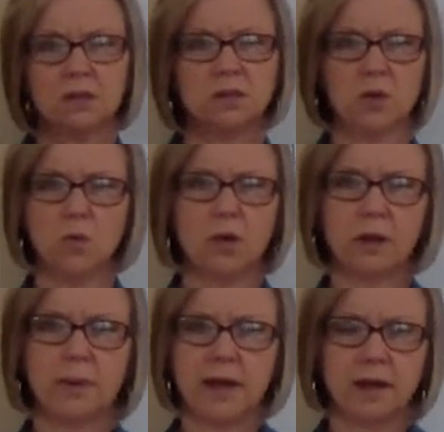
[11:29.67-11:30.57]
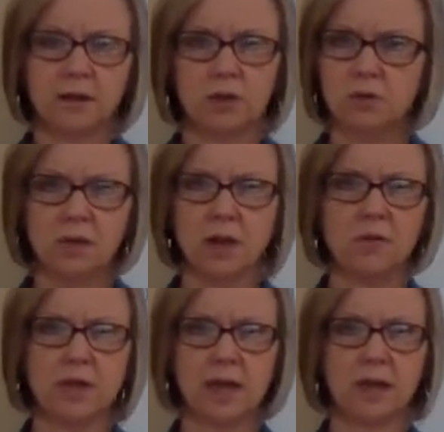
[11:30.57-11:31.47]
don't worry about it. You know
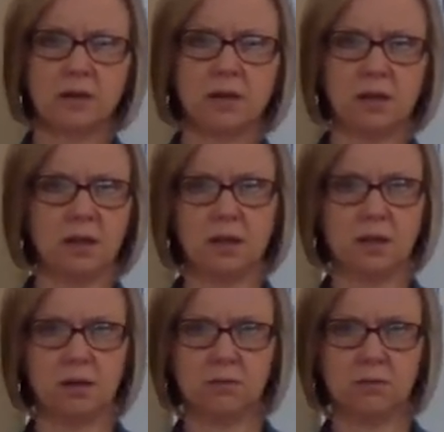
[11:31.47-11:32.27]
that in